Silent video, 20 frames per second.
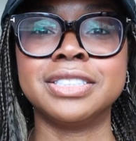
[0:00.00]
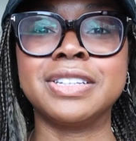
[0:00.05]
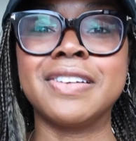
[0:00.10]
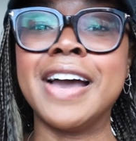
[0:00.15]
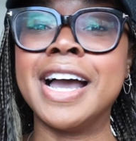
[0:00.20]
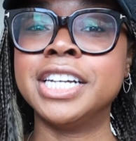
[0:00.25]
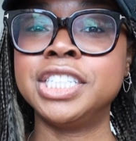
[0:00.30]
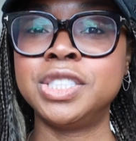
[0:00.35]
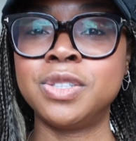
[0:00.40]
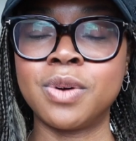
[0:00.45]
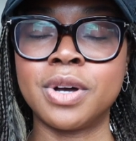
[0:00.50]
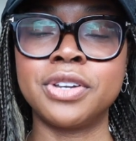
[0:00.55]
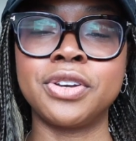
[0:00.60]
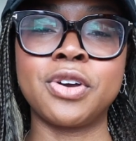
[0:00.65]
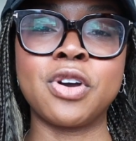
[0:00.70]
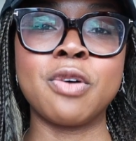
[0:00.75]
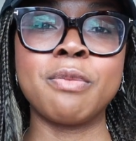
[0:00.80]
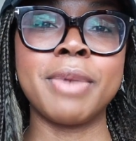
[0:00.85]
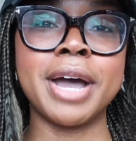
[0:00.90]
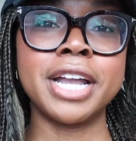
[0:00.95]
So as you all
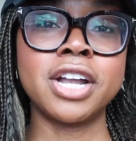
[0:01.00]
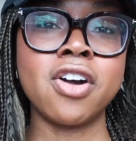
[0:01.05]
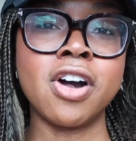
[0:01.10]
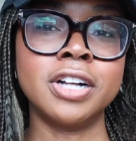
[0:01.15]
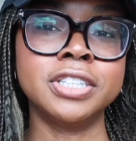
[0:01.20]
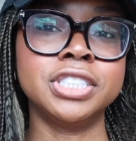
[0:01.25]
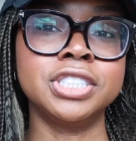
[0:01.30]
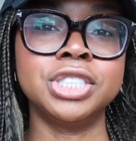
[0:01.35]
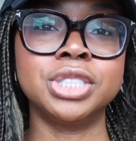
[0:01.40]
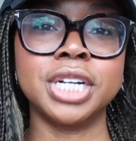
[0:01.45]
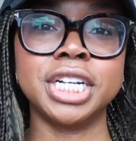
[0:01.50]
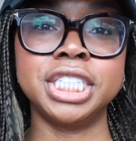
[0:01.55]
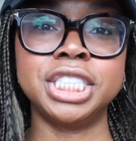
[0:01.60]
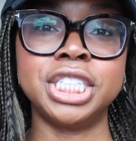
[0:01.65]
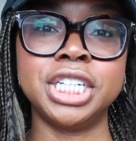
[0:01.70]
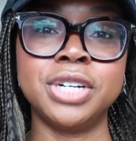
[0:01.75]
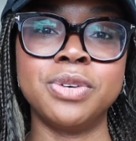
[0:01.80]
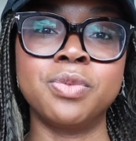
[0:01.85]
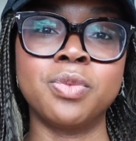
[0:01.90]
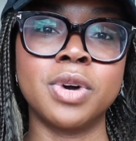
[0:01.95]
know, my
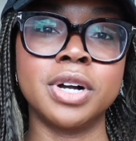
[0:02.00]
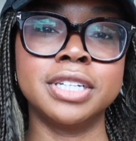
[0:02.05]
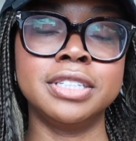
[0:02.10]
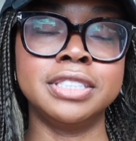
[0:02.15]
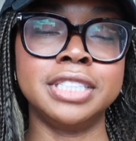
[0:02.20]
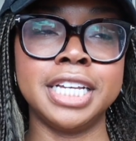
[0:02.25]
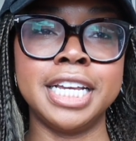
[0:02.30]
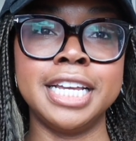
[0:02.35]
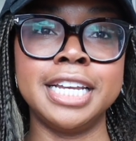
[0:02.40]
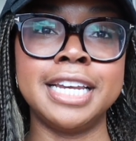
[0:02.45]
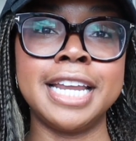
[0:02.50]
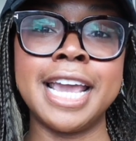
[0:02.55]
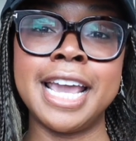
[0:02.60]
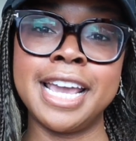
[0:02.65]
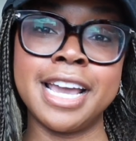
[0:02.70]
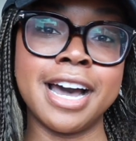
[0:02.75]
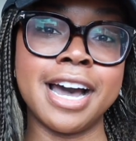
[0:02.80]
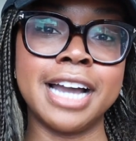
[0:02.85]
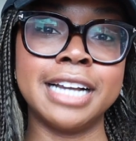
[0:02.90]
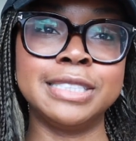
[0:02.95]
concentration was in
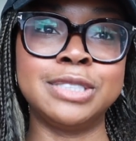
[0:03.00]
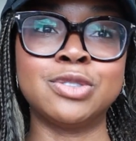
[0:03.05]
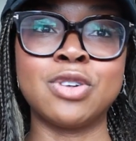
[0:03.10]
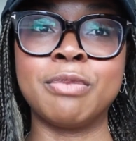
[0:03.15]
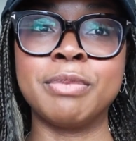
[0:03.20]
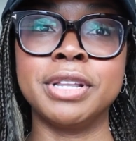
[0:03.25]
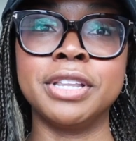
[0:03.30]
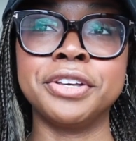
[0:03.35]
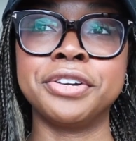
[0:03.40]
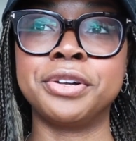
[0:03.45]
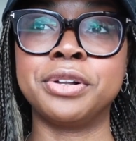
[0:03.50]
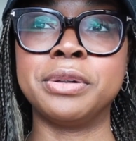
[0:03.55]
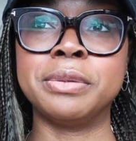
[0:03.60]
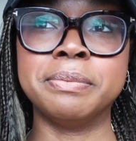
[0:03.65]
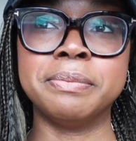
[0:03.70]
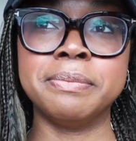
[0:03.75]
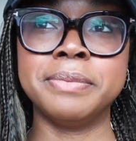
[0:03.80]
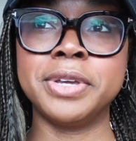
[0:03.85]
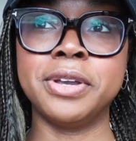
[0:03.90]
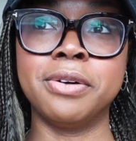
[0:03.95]
AI, so I'm a
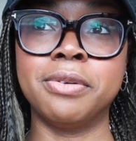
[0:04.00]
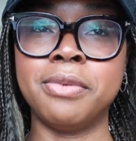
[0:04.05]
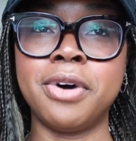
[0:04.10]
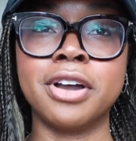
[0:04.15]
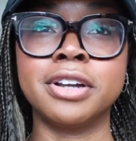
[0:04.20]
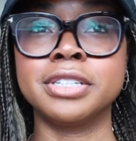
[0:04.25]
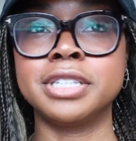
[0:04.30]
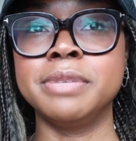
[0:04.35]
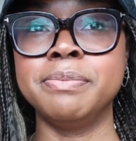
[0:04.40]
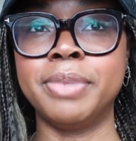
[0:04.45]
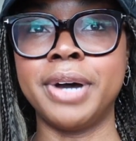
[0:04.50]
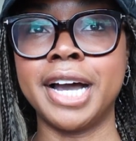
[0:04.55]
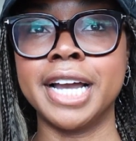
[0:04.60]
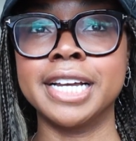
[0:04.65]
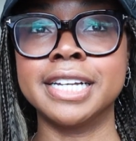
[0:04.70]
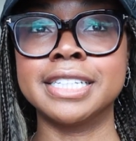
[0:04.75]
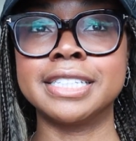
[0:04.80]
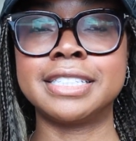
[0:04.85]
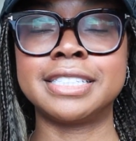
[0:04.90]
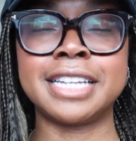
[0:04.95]
little, you know, honestly
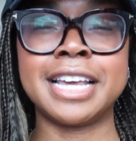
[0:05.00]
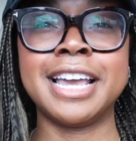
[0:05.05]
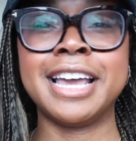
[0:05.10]
biased